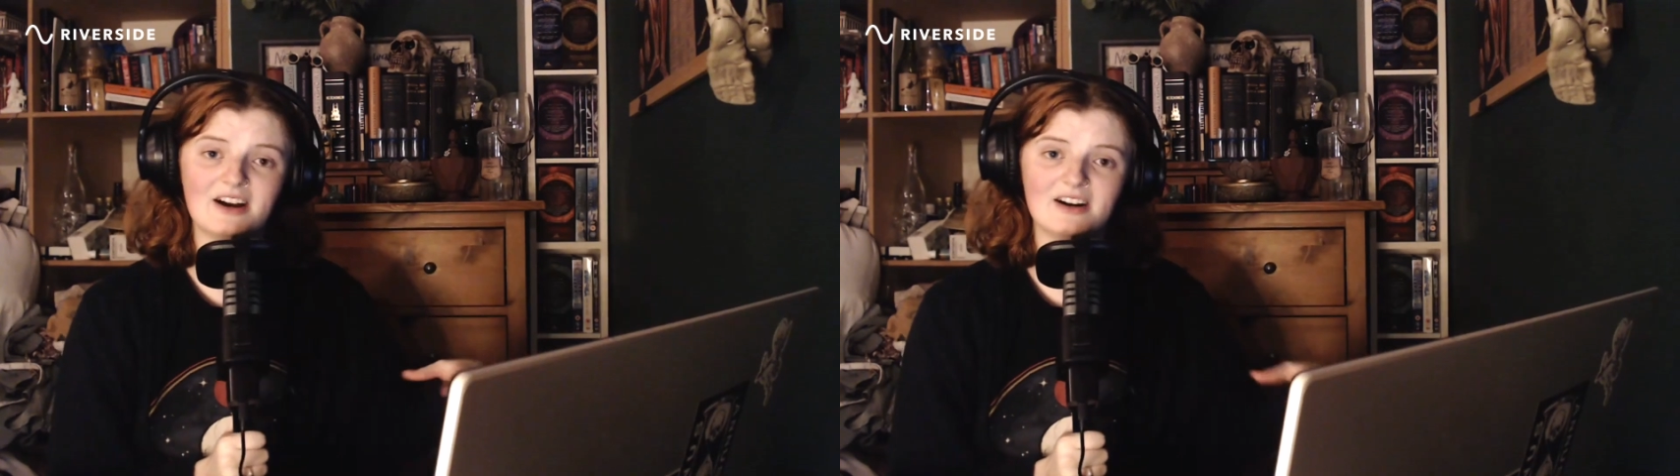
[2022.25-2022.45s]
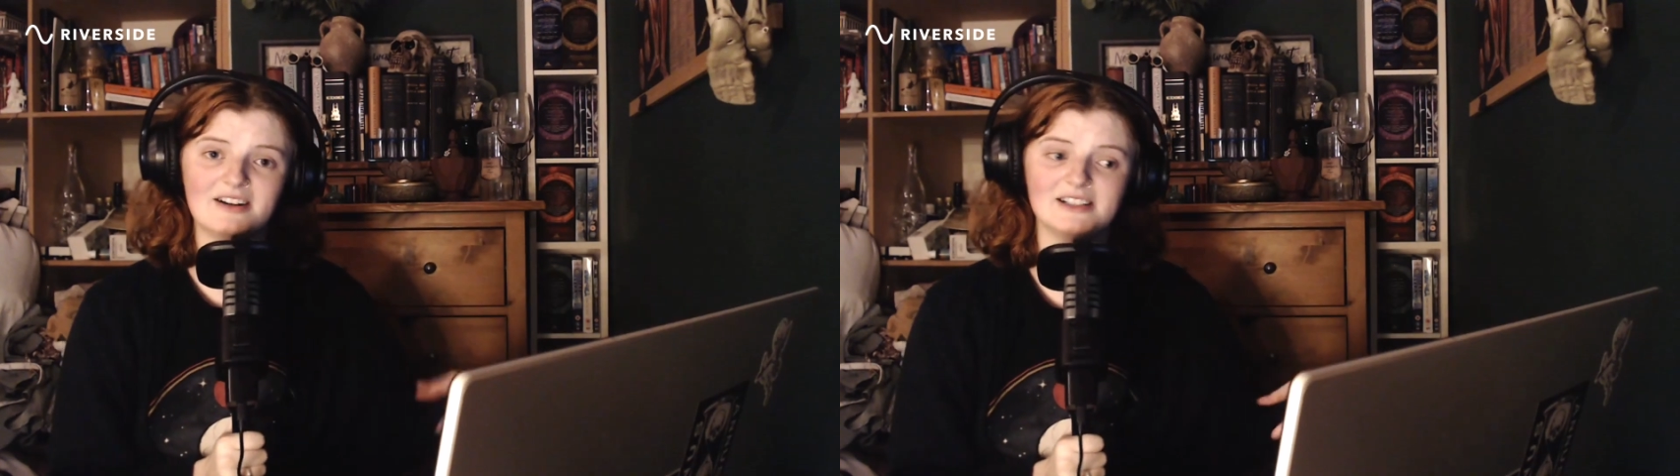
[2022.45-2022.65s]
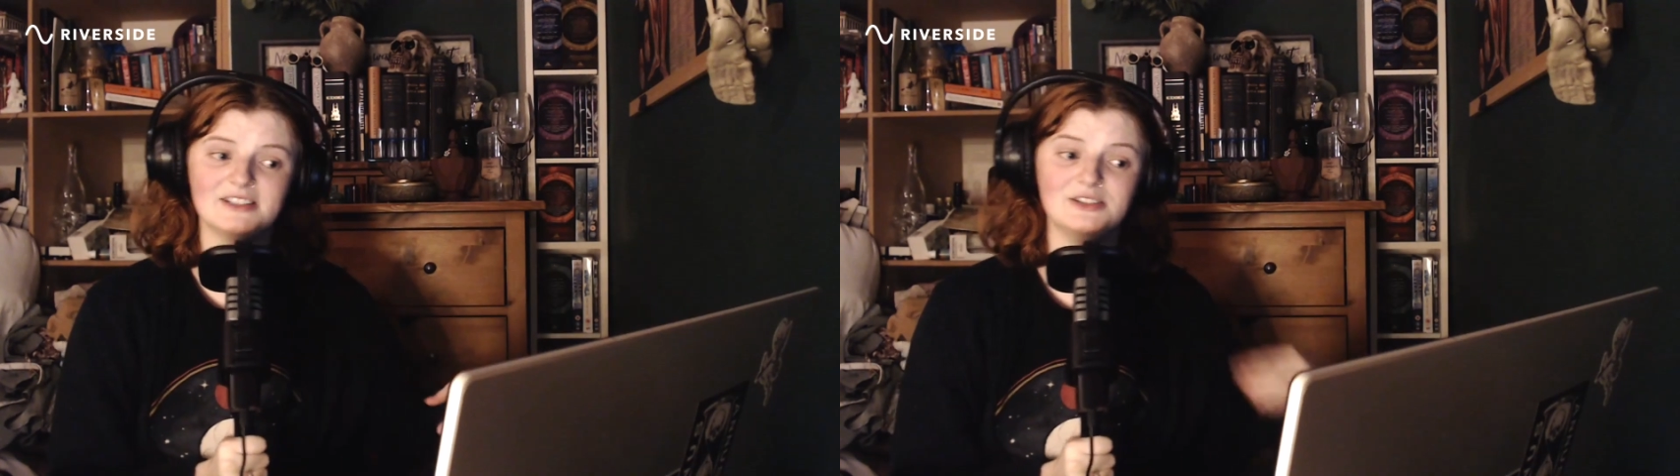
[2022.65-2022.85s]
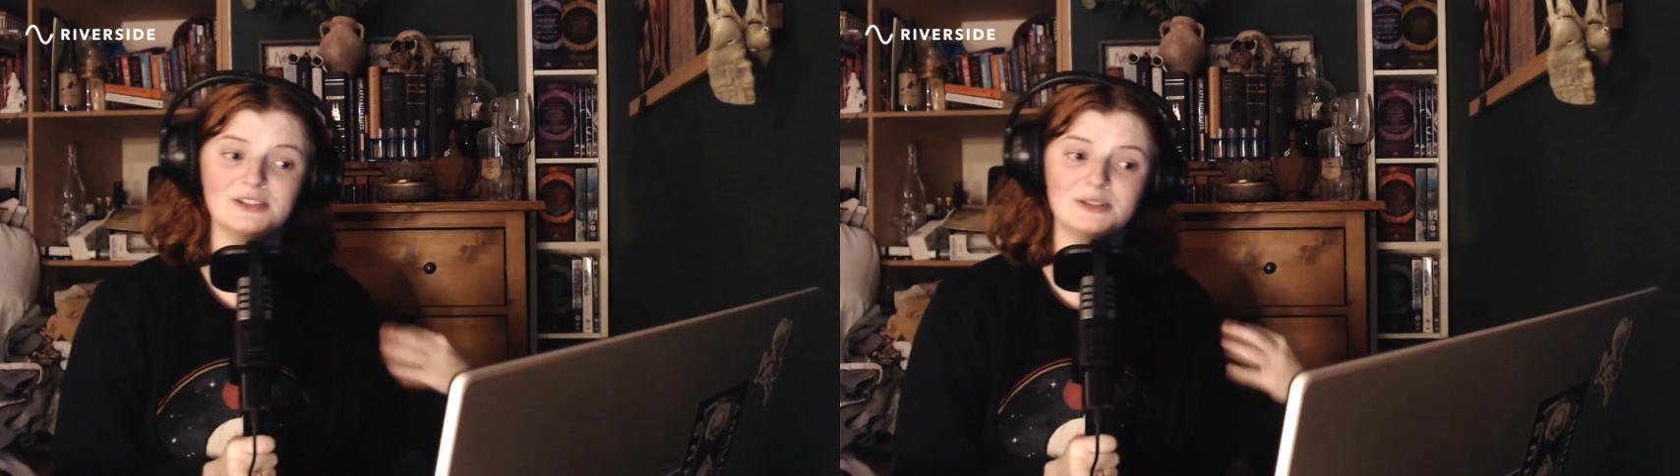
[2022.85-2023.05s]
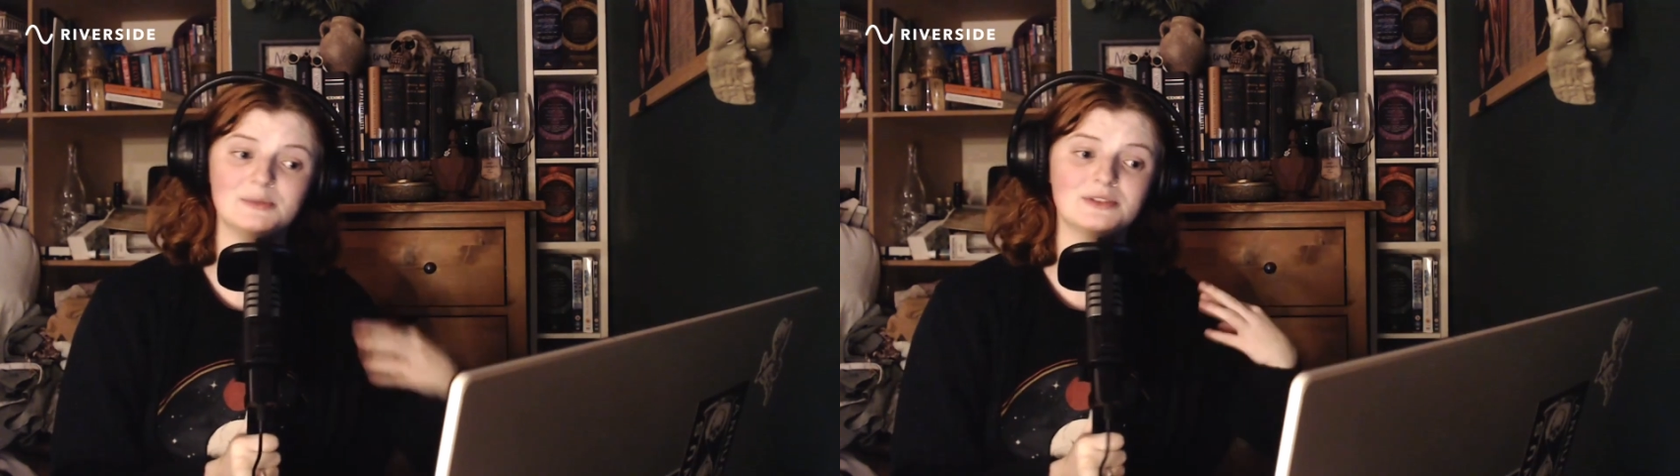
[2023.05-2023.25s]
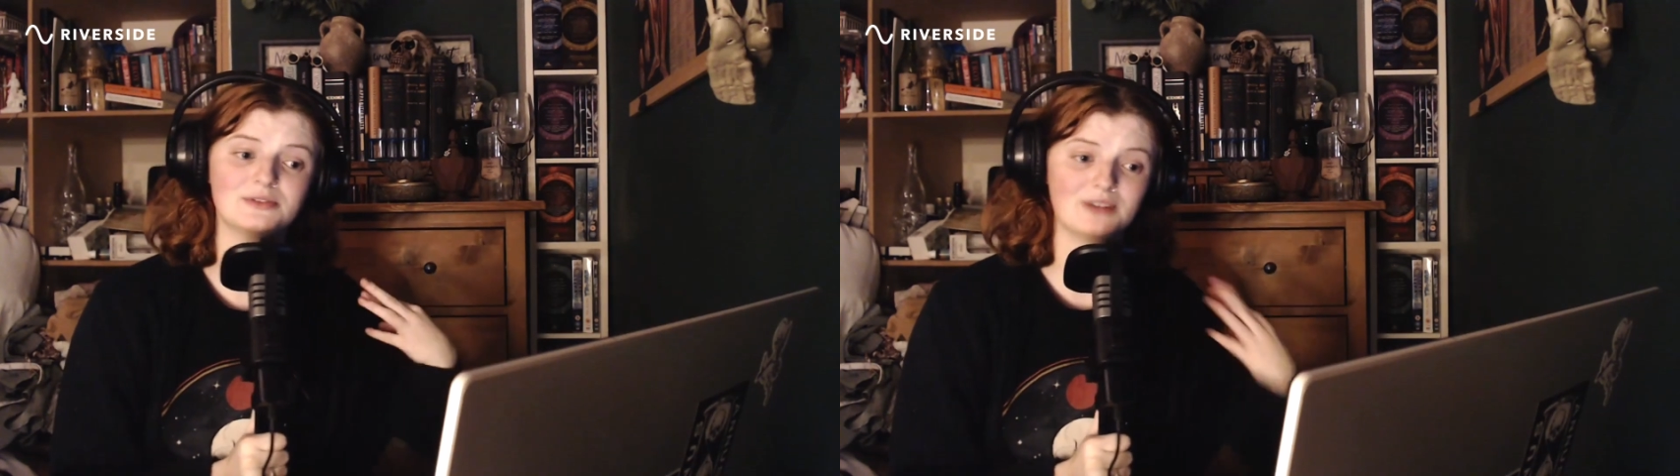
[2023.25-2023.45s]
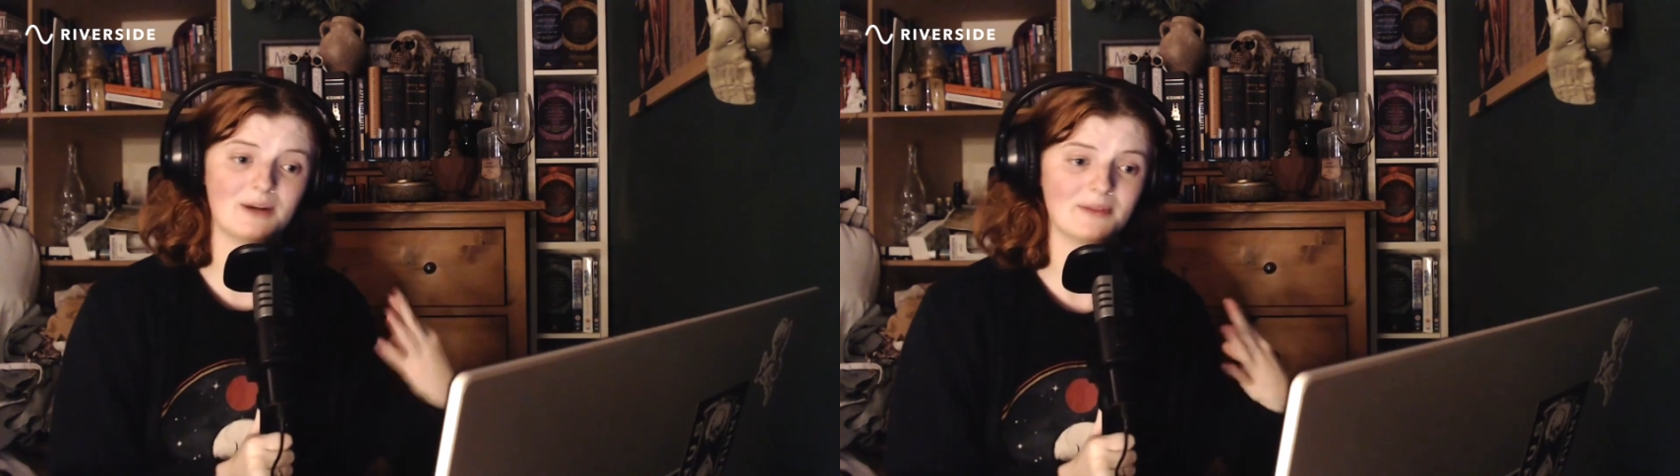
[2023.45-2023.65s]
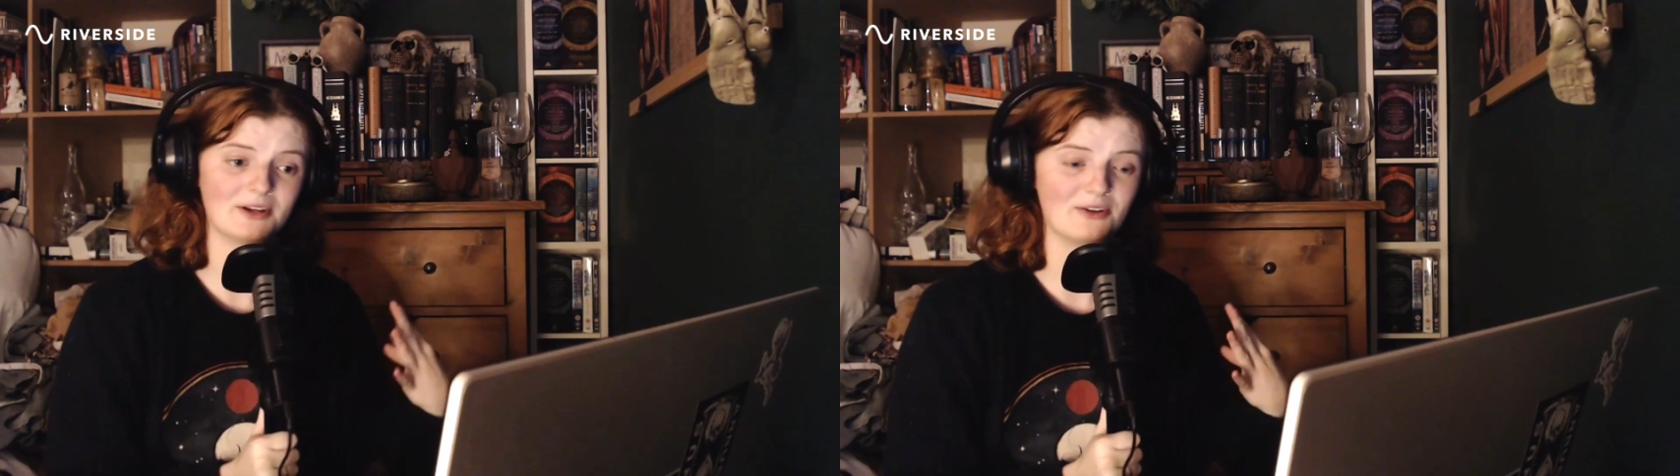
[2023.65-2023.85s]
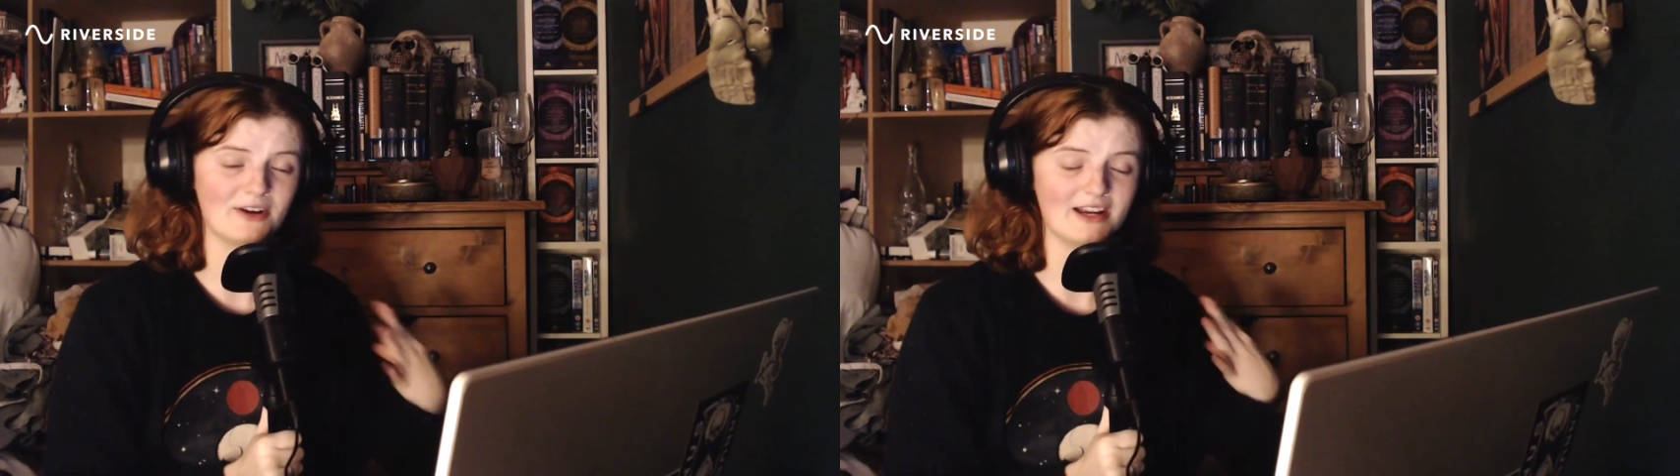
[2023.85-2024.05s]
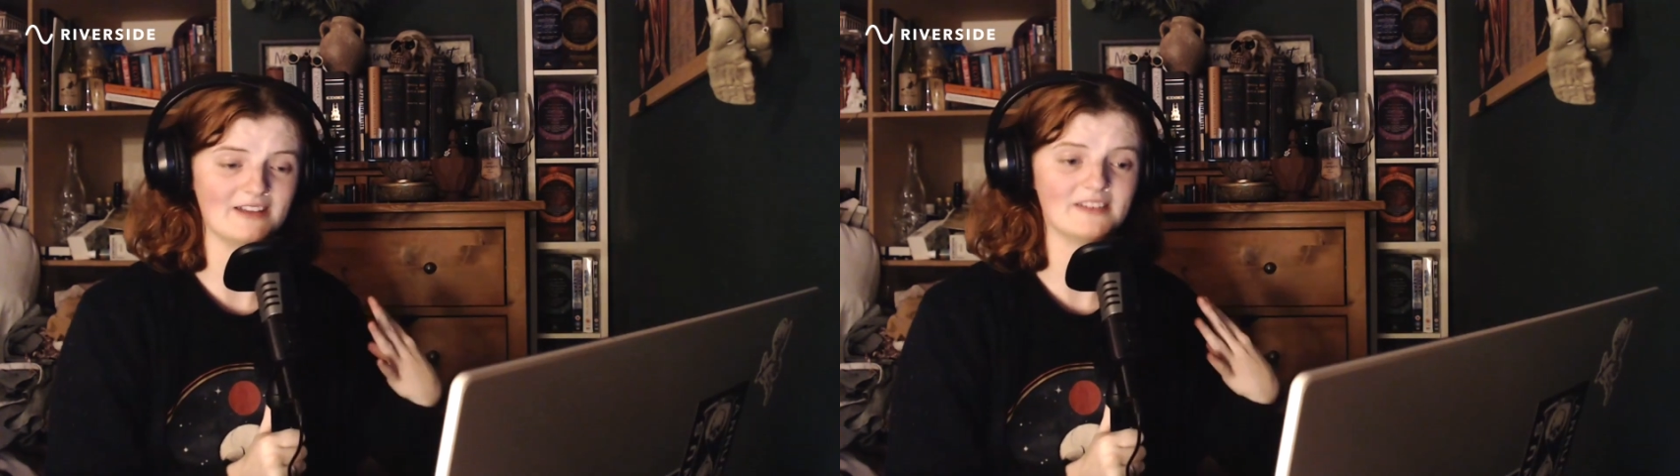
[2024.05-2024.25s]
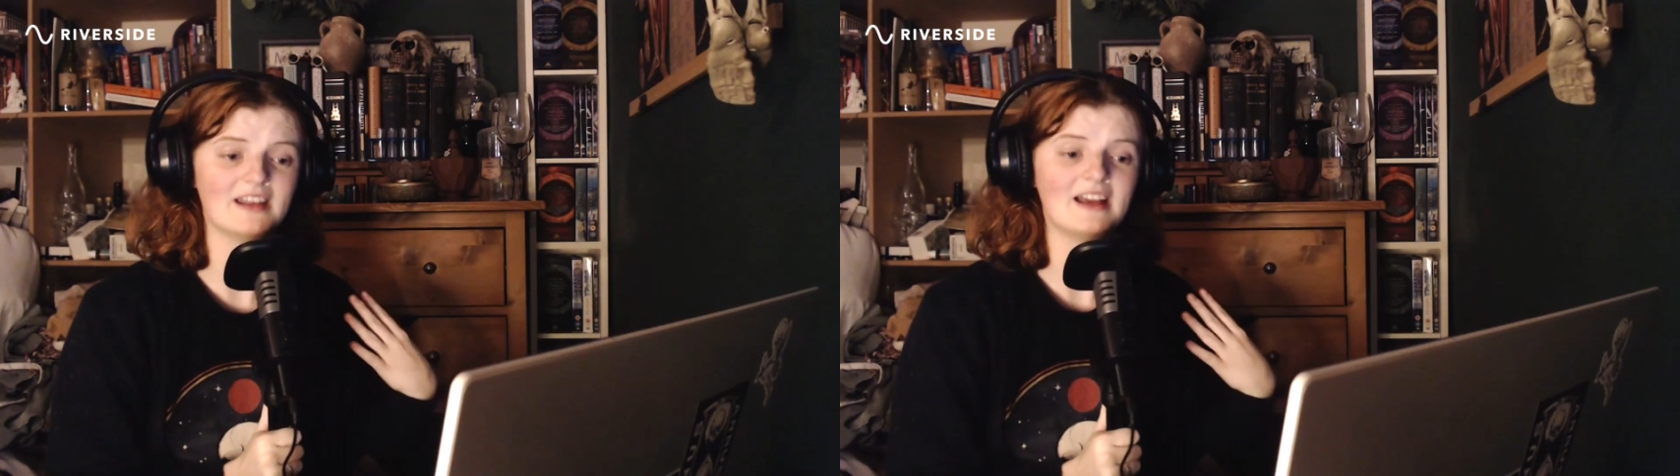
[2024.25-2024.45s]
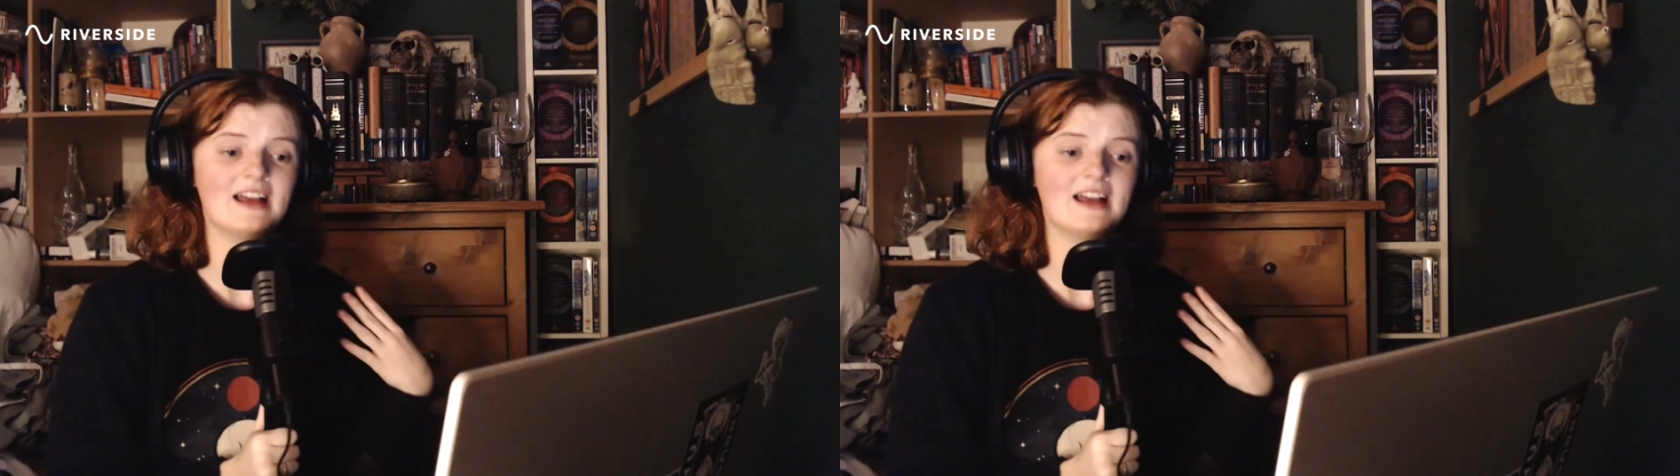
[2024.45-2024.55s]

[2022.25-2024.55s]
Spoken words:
are exhumed from their graves,